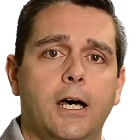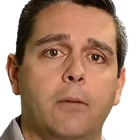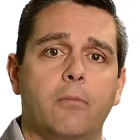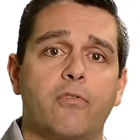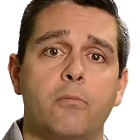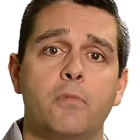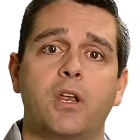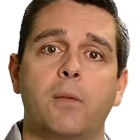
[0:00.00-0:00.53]

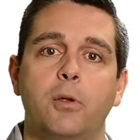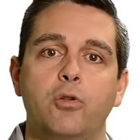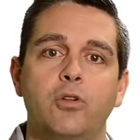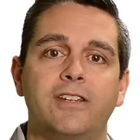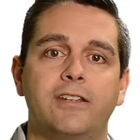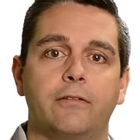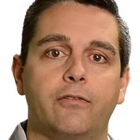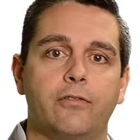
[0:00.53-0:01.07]
From the
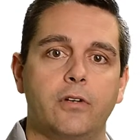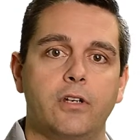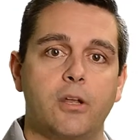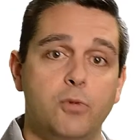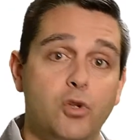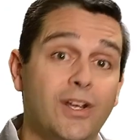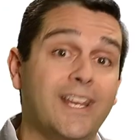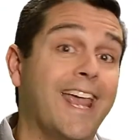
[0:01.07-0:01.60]

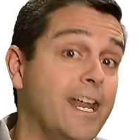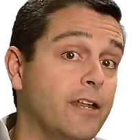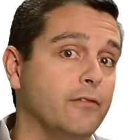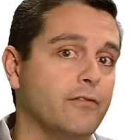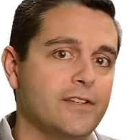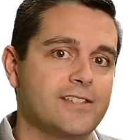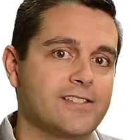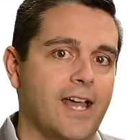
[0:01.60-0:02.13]

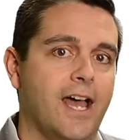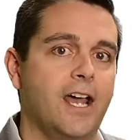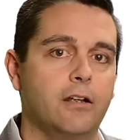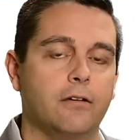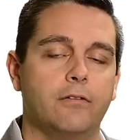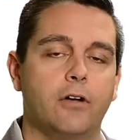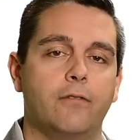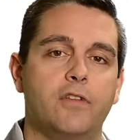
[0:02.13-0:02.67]
communicative side
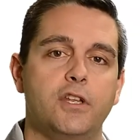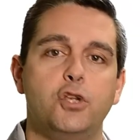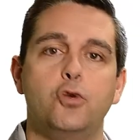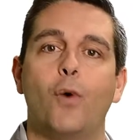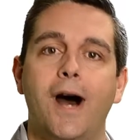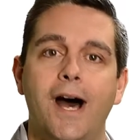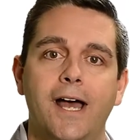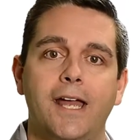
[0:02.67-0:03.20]
of the
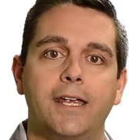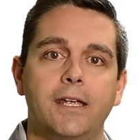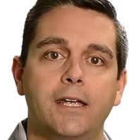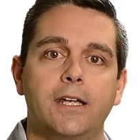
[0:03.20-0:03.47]
UI,